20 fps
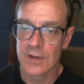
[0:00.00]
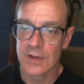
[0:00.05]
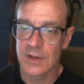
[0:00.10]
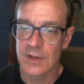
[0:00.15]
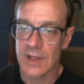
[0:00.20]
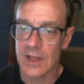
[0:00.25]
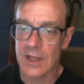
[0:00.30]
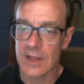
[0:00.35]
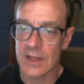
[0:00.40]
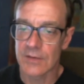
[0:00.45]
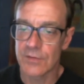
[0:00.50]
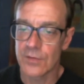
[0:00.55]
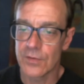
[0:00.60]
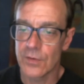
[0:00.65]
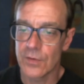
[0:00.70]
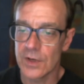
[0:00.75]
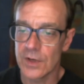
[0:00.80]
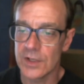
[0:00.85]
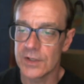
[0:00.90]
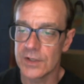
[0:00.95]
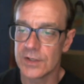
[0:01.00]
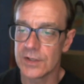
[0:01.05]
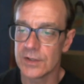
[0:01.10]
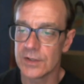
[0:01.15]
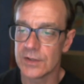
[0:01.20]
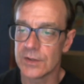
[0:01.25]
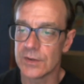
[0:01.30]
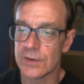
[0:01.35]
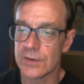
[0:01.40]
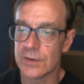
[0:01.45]
And
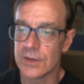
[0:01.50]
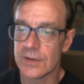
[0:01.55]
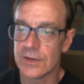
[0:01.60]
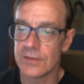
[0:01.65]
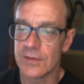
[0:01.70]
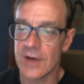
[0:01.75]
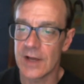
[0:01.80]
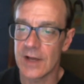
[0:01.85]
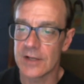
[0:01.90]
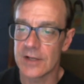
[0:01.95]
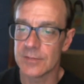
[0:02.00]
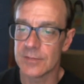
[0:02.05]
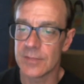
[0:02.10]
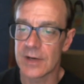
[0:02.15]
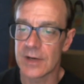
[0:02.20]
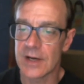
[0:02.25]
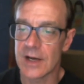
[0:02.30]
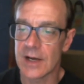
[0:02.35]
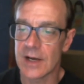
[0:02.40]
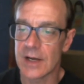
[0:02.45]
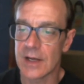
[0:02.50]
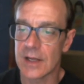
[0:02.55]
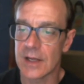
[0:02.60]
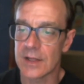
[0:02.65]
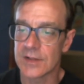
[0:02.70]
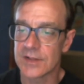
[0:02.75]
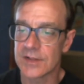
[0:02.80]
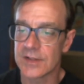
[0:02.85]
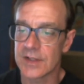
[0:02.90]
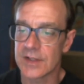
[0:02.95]
42 divided by
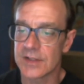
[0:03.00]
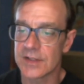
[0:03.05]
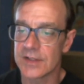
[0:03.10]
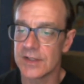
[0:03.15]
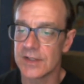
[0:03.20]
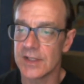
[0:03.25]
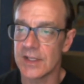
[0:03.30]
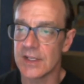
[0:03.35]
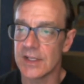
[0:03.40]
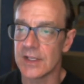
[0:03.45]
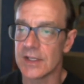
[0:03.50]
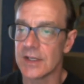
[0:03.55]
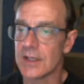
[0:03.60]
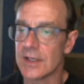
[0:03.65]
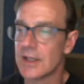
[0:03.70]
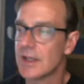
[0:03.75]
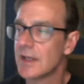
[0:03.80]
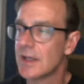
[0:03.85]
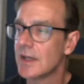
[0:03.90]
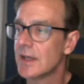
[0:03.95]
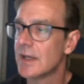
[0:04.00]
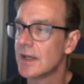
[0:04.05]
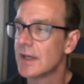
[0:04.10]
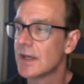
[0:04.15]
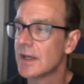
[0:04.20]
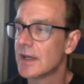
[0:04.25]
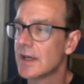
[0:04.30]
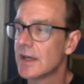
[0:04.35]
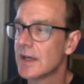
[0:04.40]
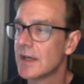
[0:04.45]
16.
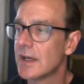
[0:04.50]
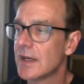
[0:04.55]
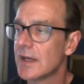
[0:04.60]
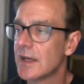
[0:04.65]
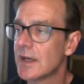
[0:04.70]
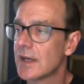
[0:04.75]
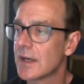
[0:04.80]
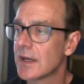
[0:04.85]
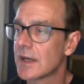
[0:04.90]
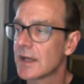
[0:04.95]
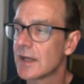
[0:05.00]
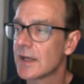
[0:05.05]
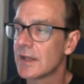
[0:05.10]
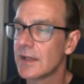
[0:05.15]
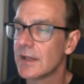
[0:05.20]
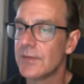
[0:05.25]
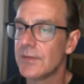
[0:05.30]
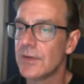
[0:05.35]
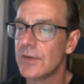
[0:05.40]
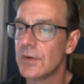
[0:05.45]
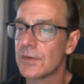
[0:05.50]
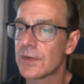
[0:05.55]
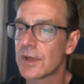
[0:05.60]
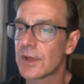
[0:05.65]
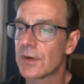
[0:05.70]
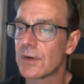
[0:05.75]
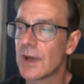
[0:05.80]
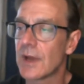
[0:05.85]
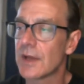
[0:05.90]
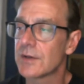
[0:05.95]
Going to leave you with a
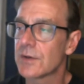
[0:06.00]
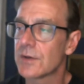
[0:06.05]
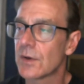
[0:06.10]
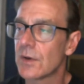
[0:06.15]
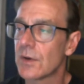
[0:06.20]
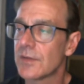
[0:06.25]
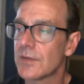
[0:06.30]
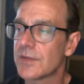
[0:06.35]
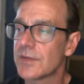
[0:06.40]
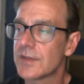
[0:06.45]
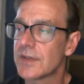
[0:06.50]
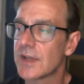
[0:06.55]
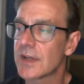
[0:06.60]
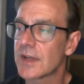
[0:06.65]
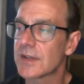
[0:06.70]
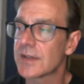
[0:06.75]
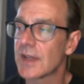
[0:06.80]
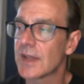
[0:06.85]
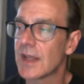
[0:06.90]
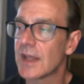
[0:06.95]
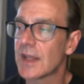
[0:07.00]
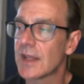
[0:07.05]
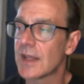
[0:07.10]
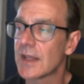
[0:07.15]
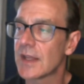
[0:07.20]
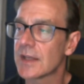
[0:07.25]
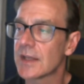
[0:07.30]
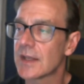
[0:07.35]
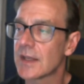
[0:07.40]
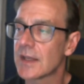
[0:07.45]
grand total of 6
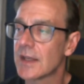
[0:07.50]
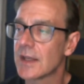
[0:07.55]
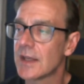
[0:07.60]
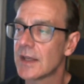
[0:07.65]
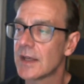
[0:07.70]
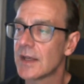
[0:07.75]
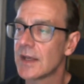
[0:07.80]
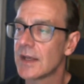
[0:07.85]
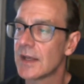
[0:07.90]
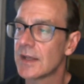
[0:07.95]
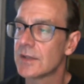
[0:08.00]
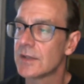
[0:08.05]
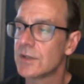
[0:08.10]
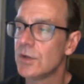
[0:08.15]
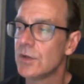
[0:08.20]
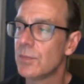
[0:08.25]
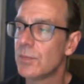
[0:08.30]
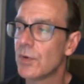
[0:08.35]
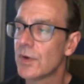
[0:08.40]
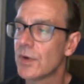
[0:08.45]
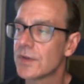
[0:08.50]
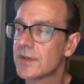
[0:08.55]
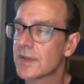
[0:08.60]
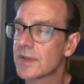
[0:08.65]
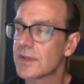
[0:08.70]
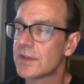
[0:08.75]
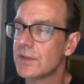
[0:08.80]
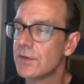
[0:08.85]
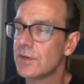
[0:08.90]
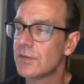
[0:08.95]
and
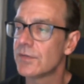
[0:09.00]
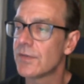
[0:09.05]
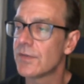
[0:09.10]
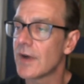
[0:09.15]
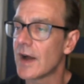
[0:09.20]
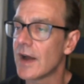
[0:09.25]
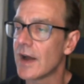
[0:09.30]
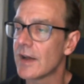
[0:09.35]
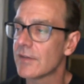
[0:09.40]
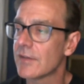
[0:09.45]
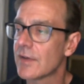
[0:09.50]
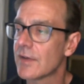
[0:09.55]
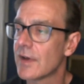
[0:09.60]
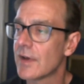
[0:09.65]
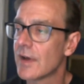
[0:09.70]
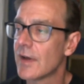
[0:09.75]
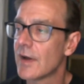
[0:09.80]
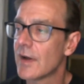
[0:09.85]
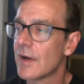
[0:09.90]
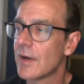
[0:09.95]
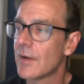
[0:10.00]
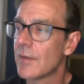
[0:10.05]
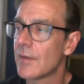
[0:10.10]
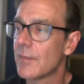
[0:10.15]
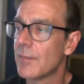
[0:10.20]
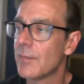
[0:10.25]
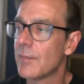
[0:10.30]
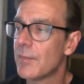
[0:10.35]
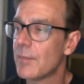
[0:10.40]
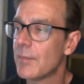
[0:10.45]
2.625
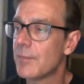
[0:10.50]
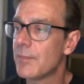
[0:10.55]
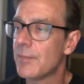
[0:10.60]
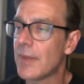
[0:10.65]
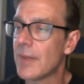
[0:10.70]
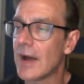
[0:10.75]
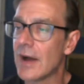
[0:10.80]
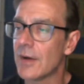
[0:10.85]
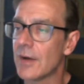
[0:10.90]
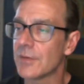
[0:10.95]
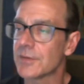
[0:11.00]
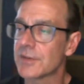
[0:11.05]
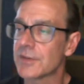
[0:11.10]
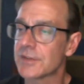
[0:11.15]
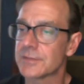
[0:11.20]
pounds.